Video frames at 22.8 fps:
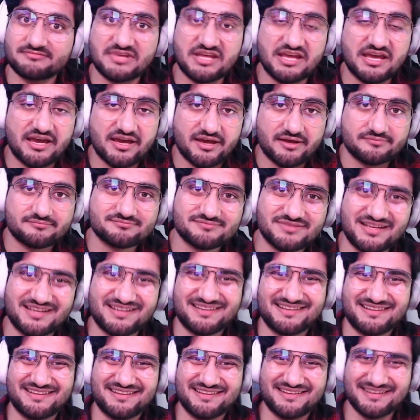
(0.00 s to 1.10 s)
Yeah.
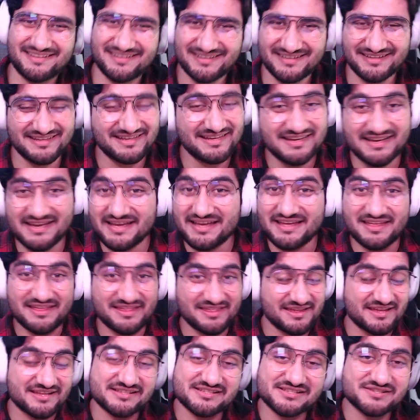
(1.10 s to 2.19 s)

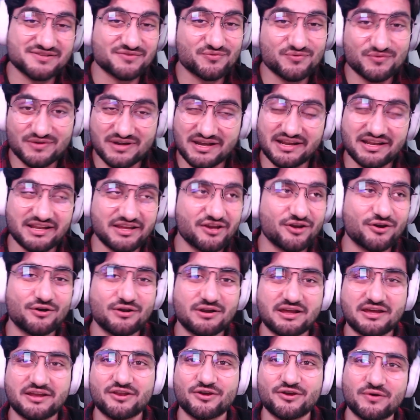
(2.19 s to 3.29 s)
That's really
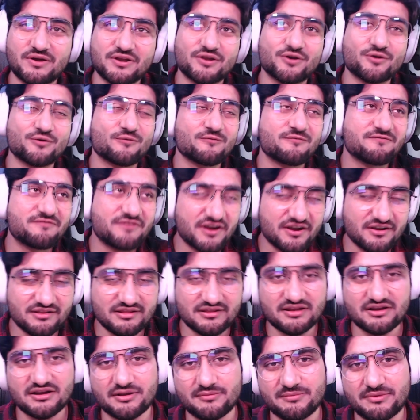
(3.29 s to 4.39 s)
all I know. I know very
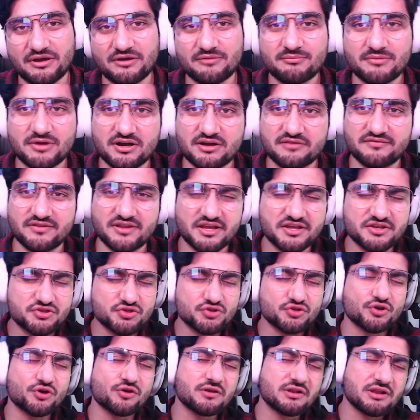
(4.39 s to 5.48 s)
little about Marvel. I
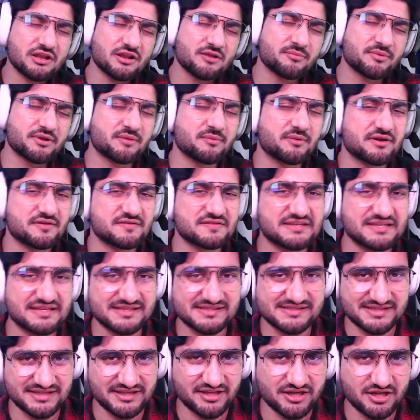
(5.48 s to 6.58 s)
do know a little bit about D
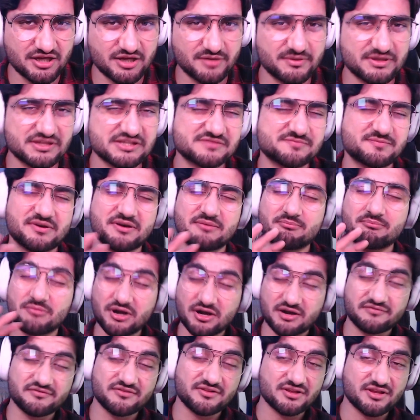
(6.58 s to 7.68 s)
C Comics, but
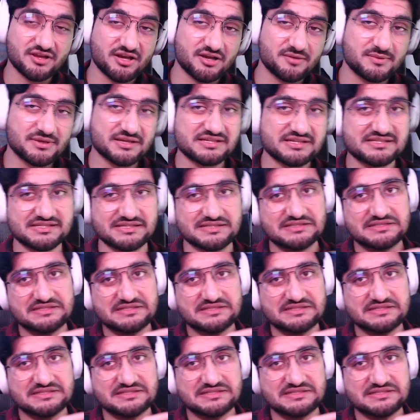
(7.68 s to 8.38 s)
Marvel Comics,